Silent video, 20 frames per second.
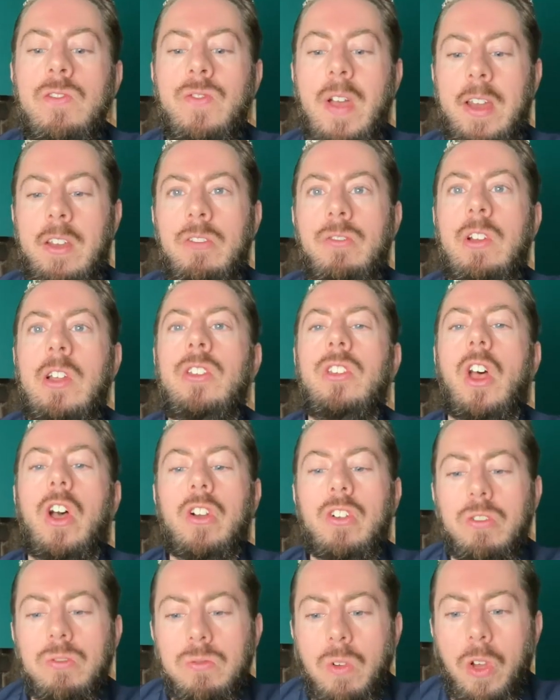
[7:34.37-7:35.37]
veterans
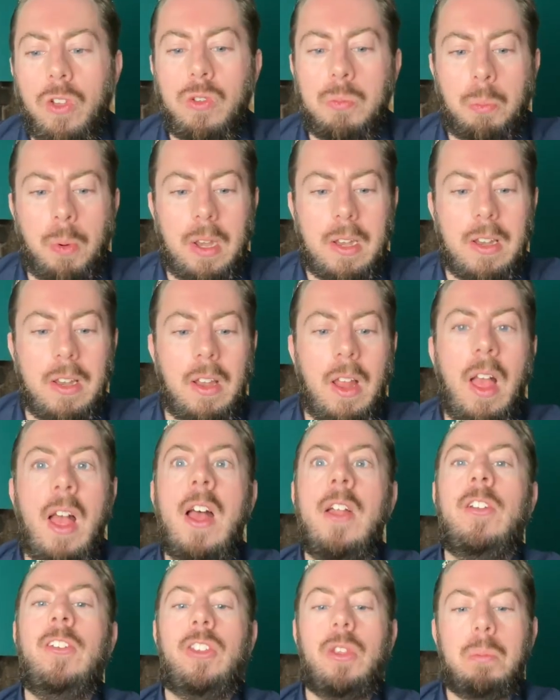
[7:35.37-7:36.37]
across Britain
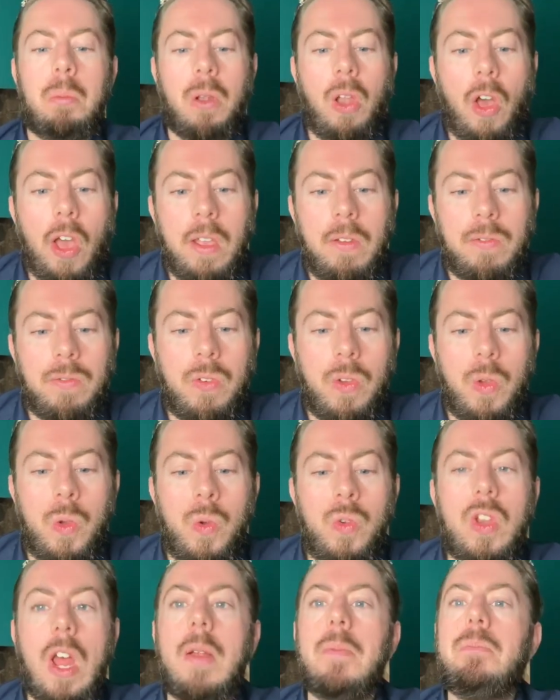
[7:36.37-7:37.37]
to supply
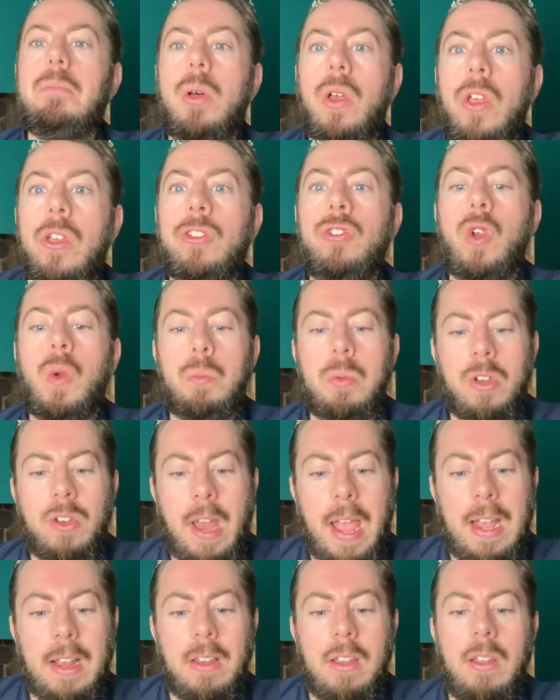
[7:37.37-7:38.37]
food and personal
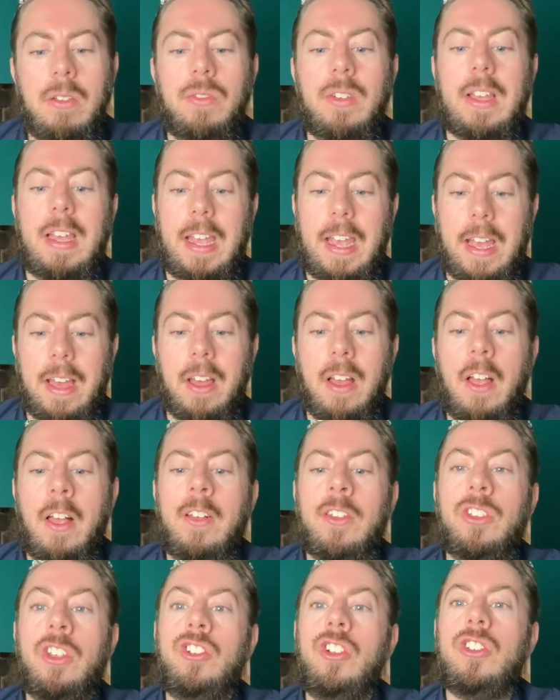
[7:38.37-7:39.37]
protective gear,
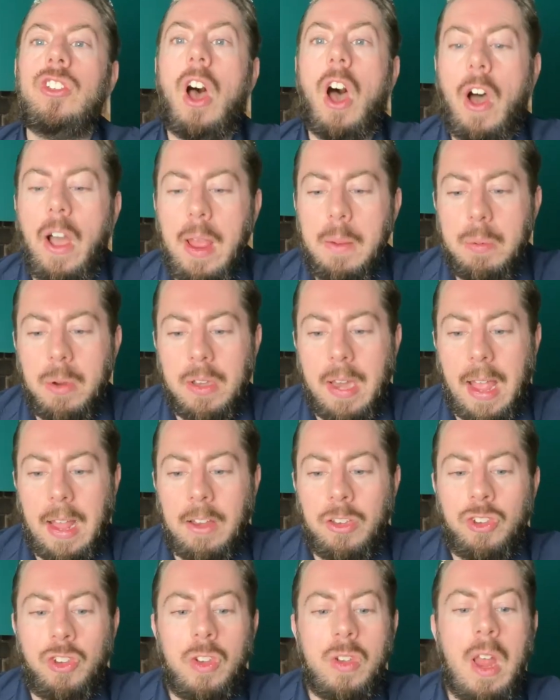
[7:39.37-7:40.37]
such as eye
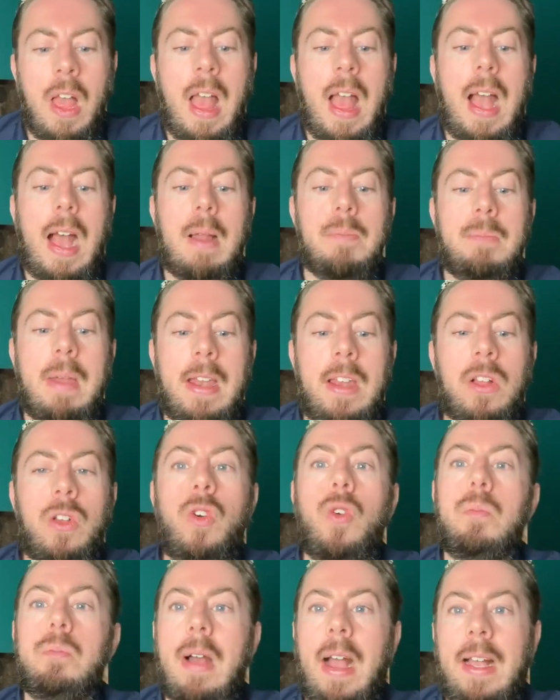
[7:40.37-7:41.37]
protection and
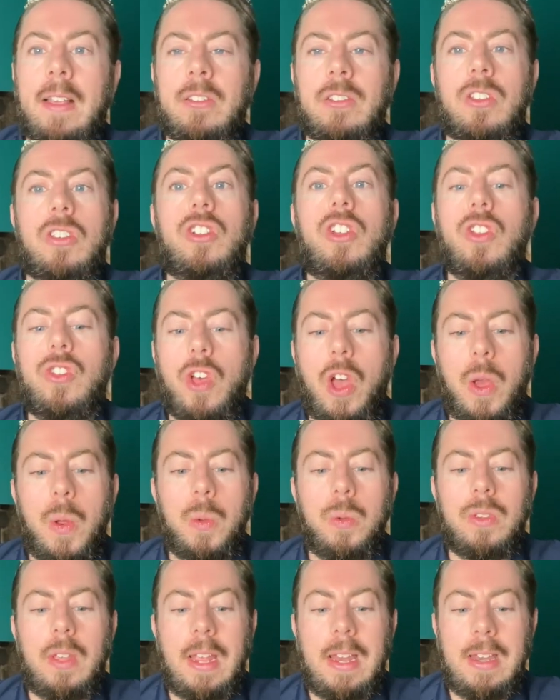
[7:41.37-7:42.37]
medical masks to
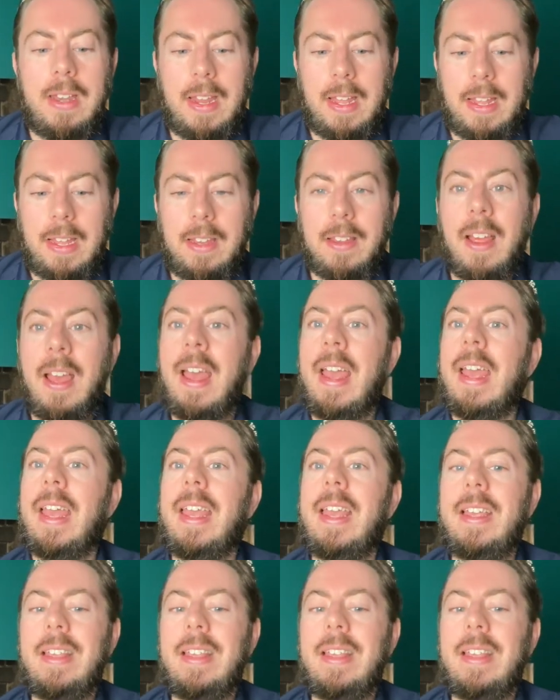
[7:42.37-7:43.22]
those in need. He